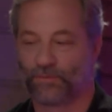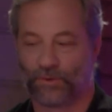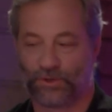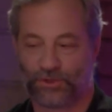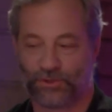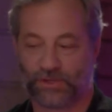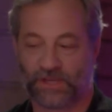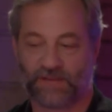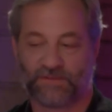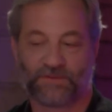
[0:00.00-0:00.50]

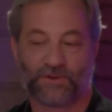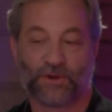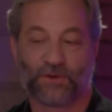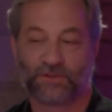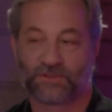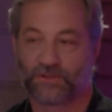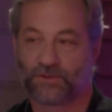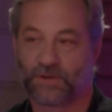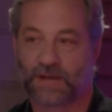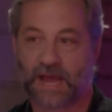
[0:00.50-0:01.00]
when you give
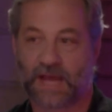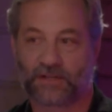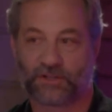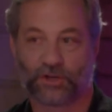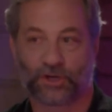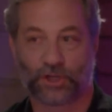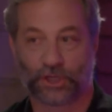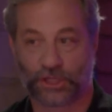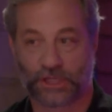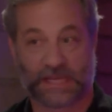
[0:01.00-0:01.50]
notes to an
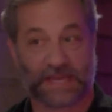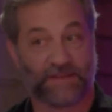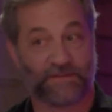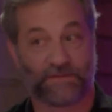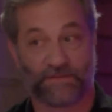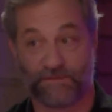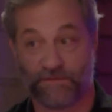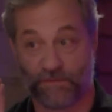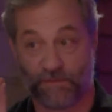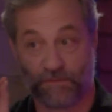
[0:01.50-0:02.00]
actor,
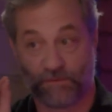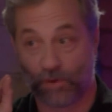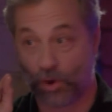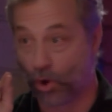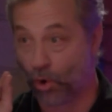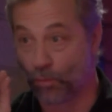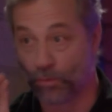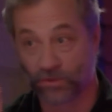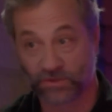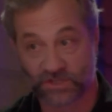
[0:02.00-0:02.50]
give
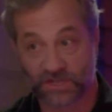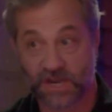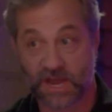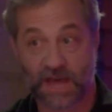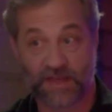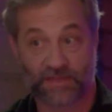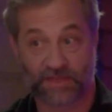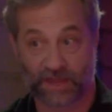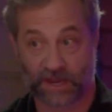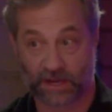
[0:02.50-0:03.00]
almost
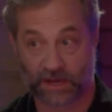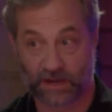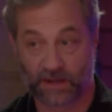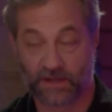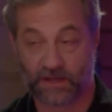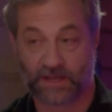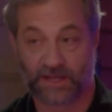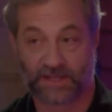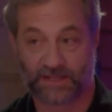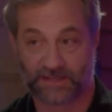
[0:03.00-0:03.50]
nothing.
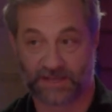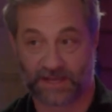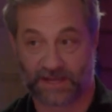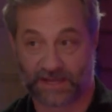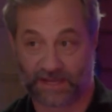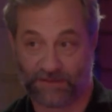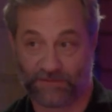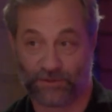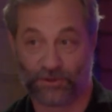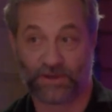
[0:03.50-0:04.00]
He's
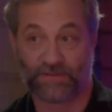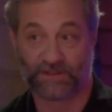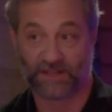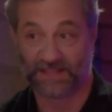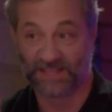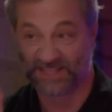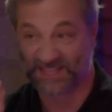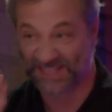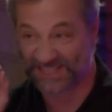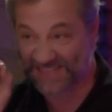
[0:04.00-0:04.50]
like, if you give
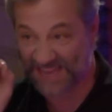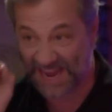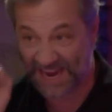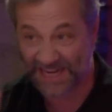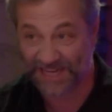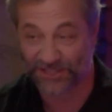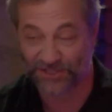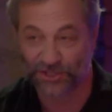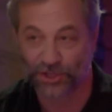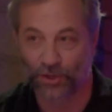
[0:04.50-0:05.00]
it the
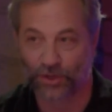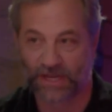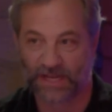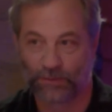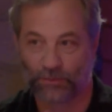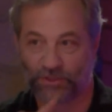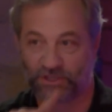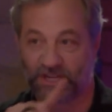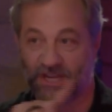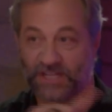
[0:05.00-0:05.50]
tiniest note,
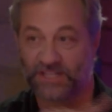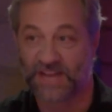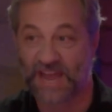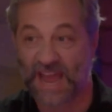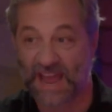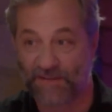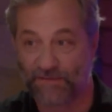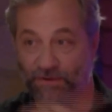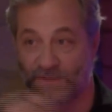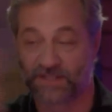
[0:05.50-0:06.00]
it will change
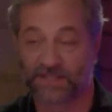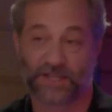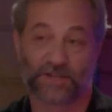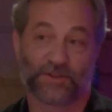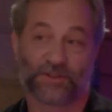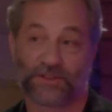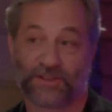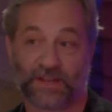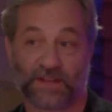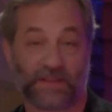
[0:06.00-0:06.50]
every
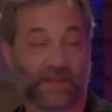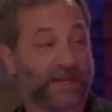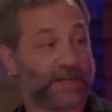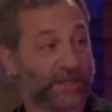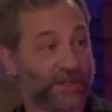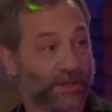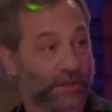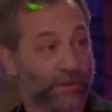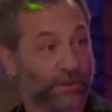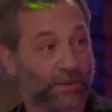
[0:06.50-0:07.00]
single thing they
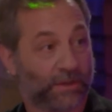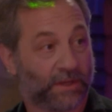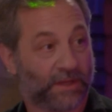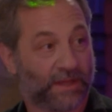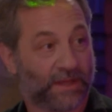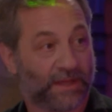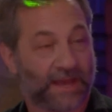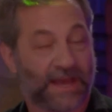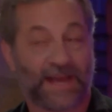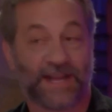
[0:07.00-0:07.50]
do.
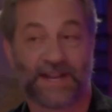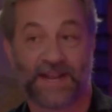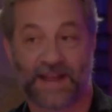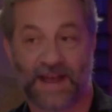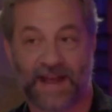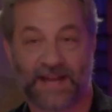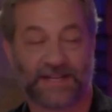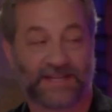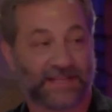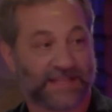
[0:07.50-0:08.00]
Mm-hmm. And
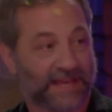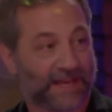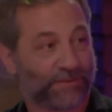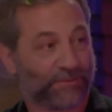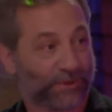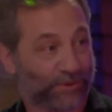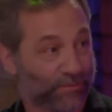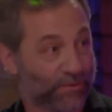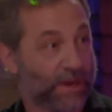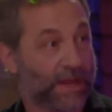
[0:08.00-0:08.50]
I did
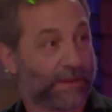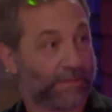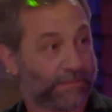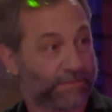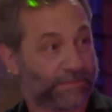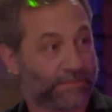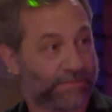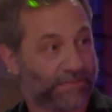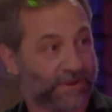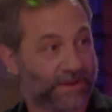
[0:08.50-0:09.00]
that with Rip.
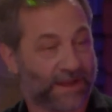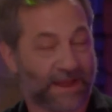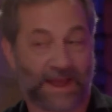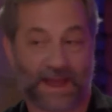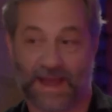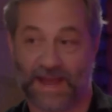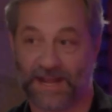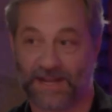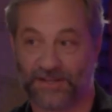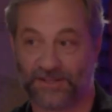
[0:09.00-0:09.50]
Yeah, yeah,
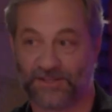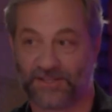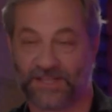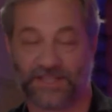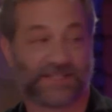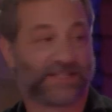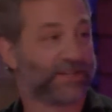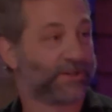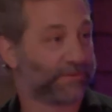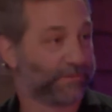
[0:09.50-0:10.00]
yeah. And
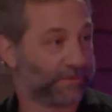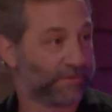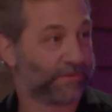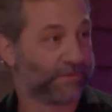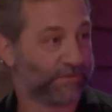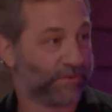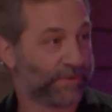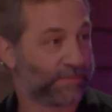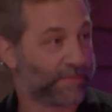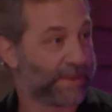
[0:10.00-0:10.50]
he still
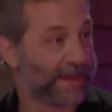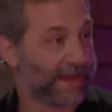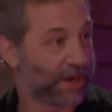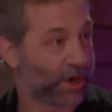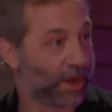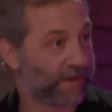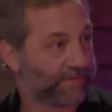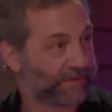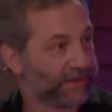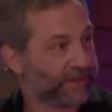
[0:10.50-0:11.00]
ripped my
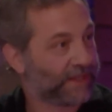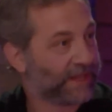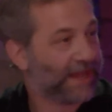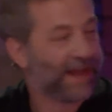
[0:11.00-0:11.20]
head off.